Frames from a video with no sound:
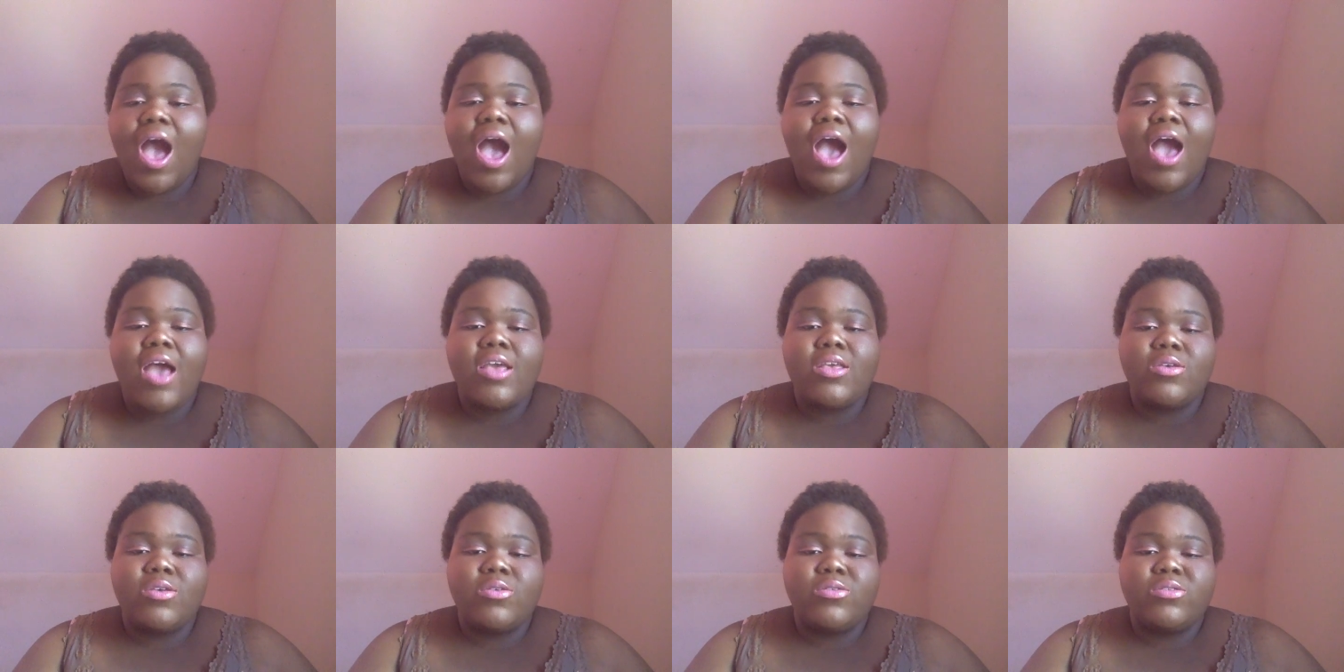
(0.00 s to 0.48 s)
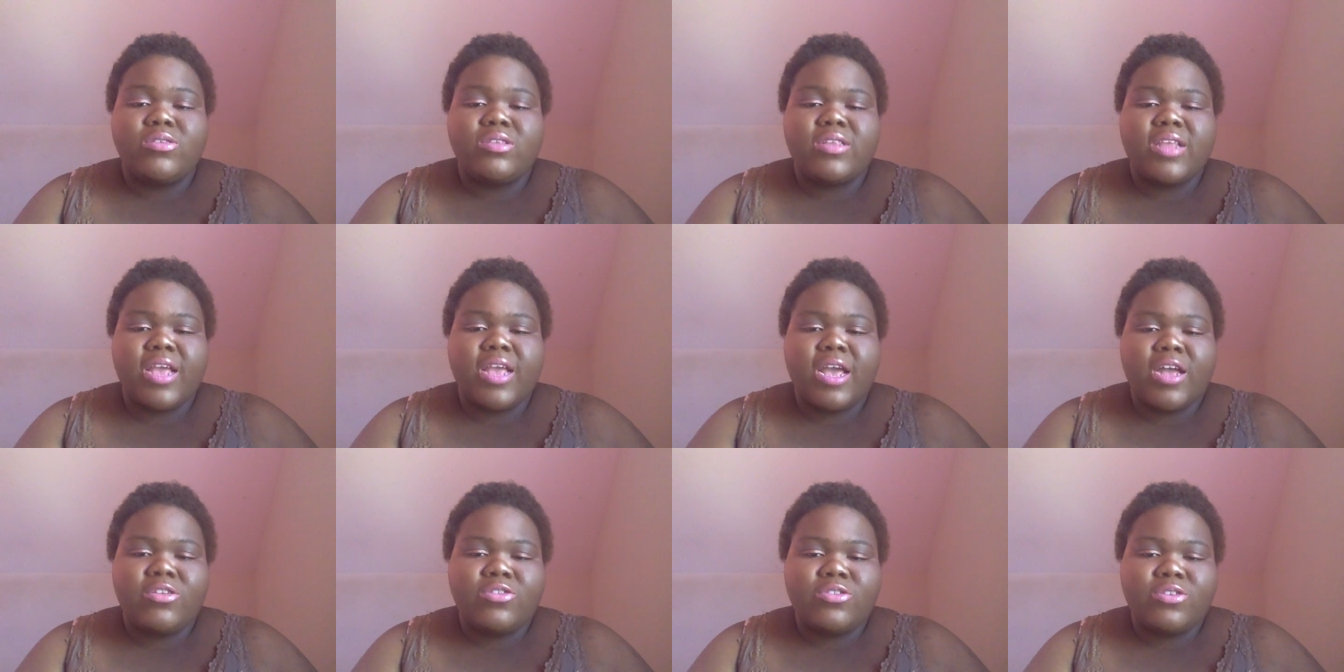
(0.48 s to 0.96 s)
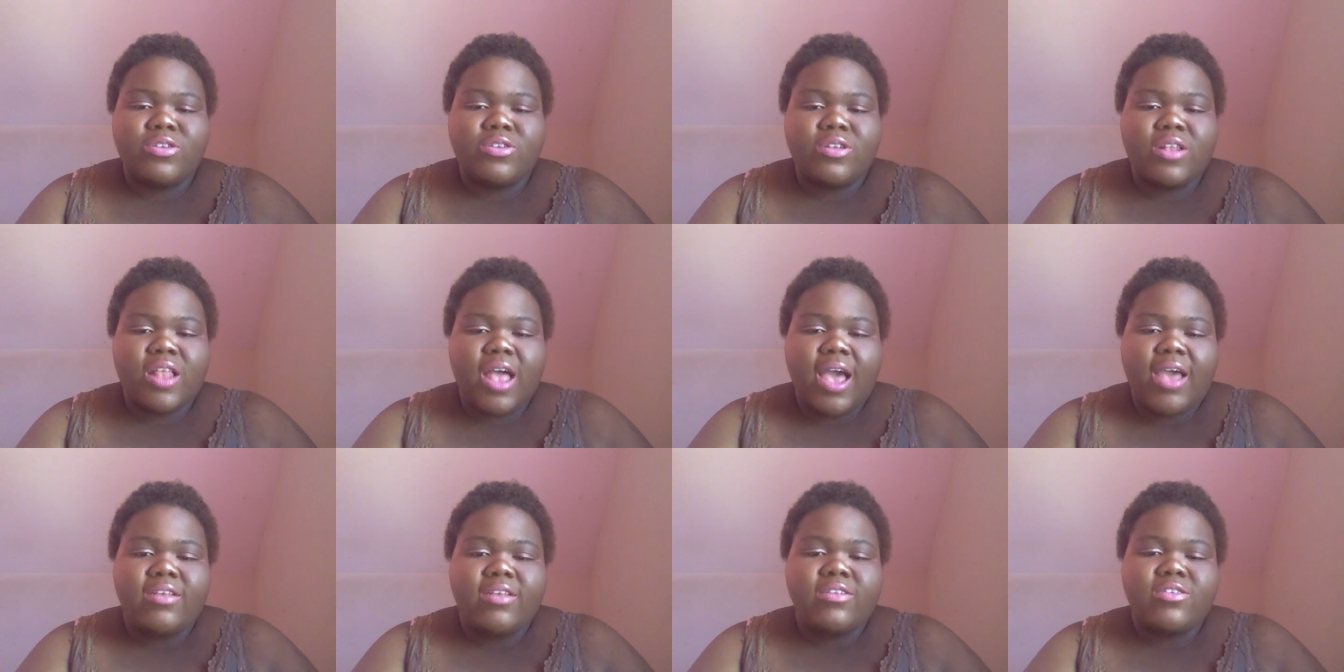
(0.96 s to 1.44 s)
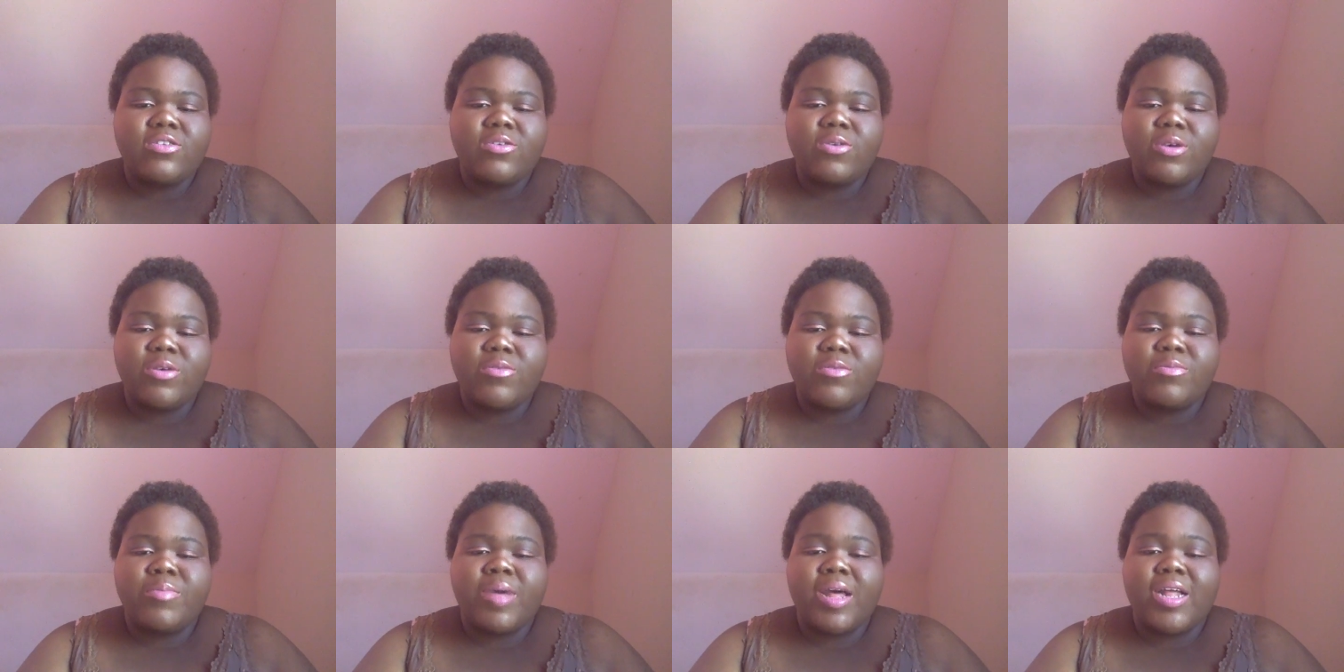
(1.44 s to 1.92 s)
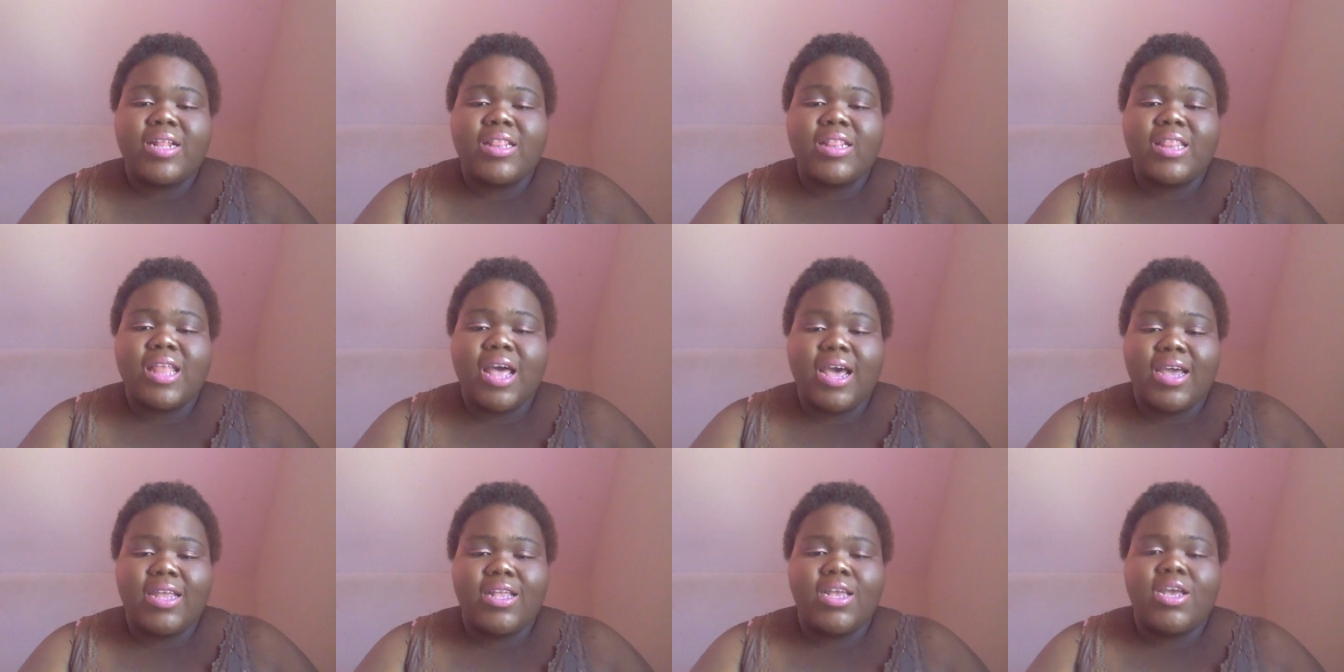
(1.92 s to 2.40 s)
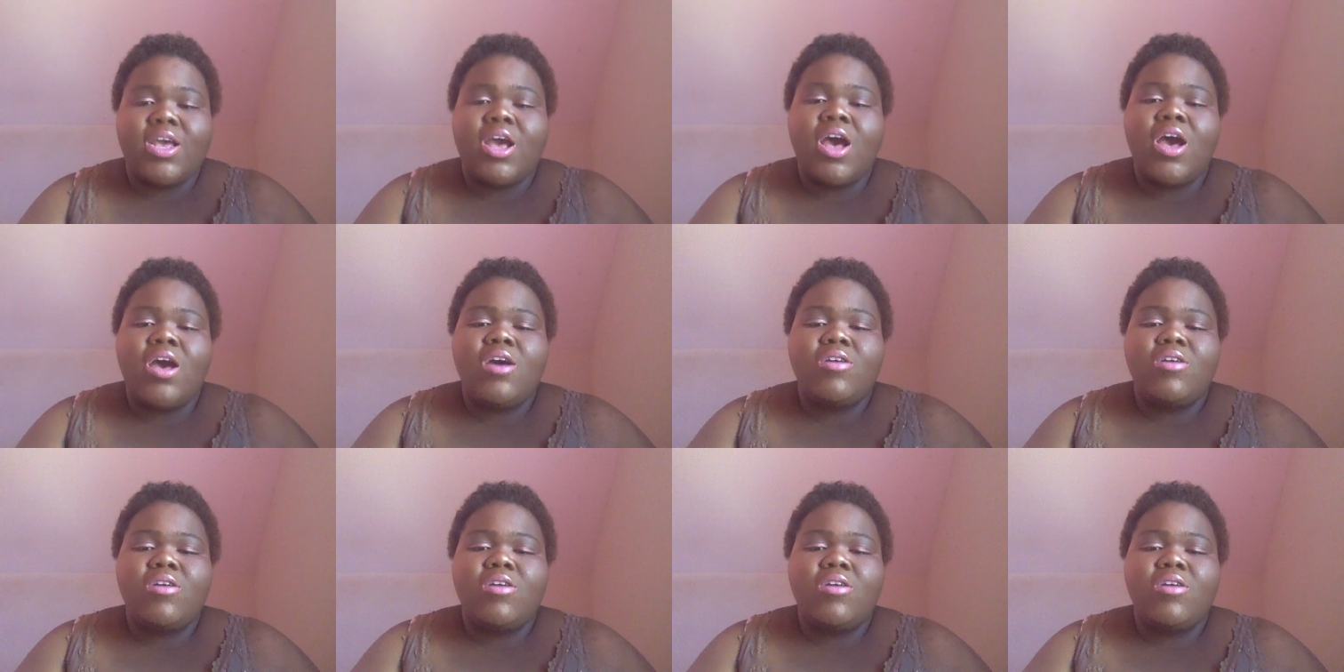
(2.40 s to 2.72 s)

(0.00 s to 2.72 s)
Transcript: I use natural light, so if my lighting